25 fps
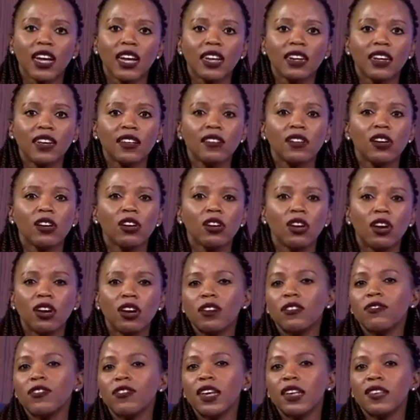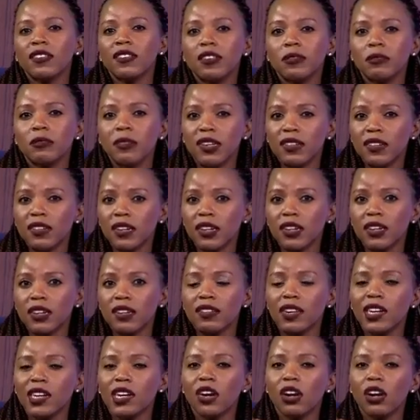has a lot of estimates in it
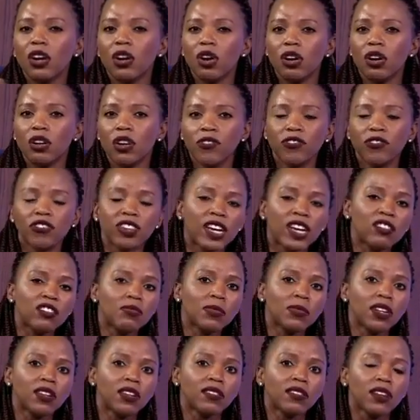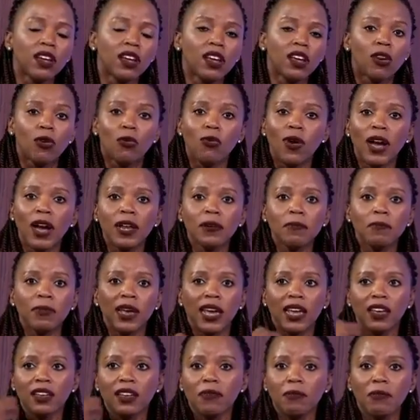and a lot of judgment. One
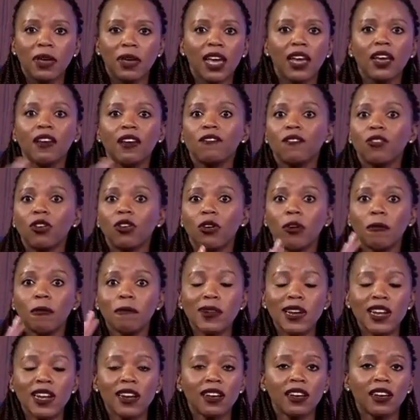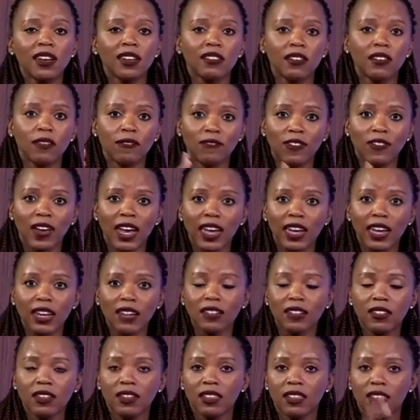bank may have completely
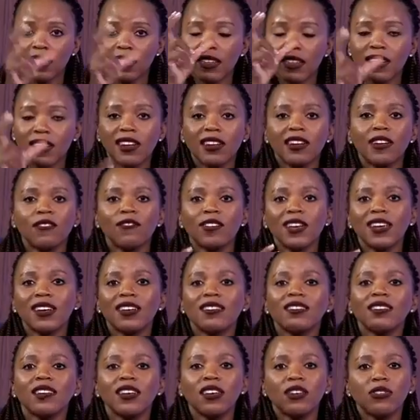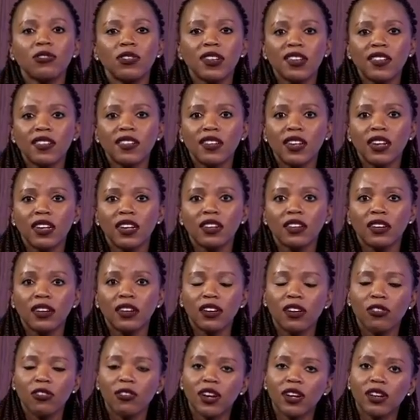defined the significant increase in
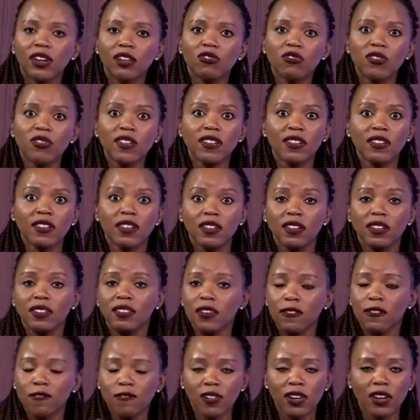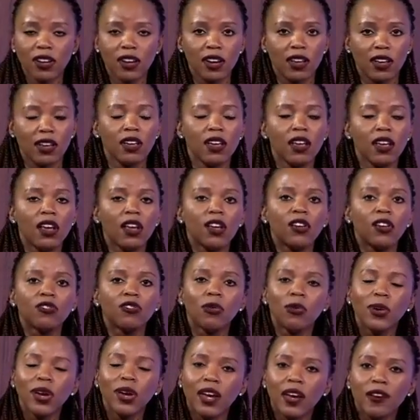credit risk differently. So
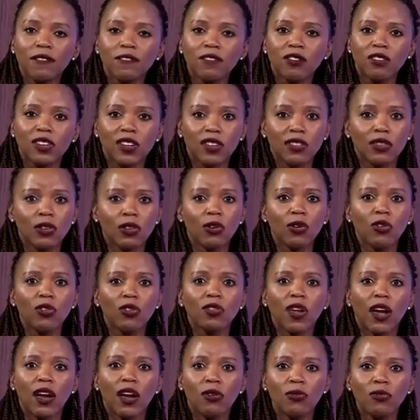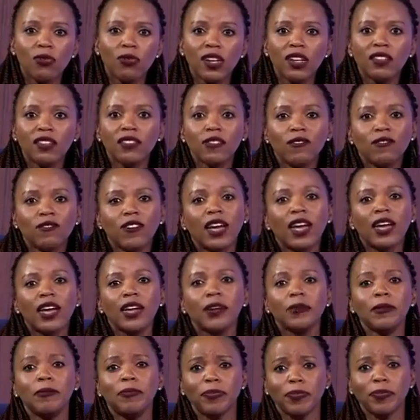we have to disclose how we define
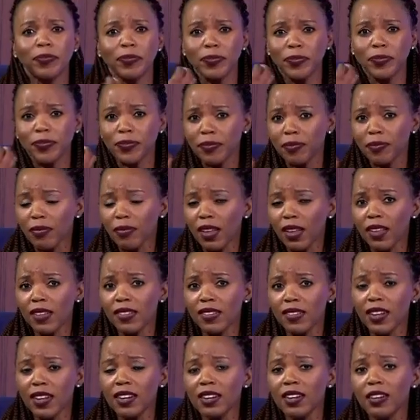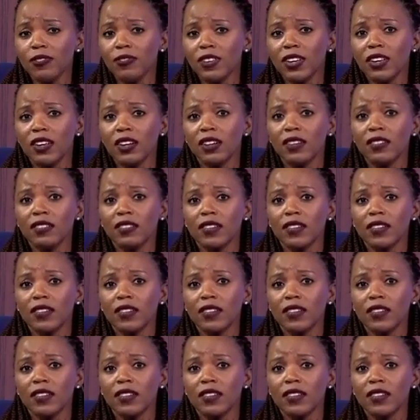significant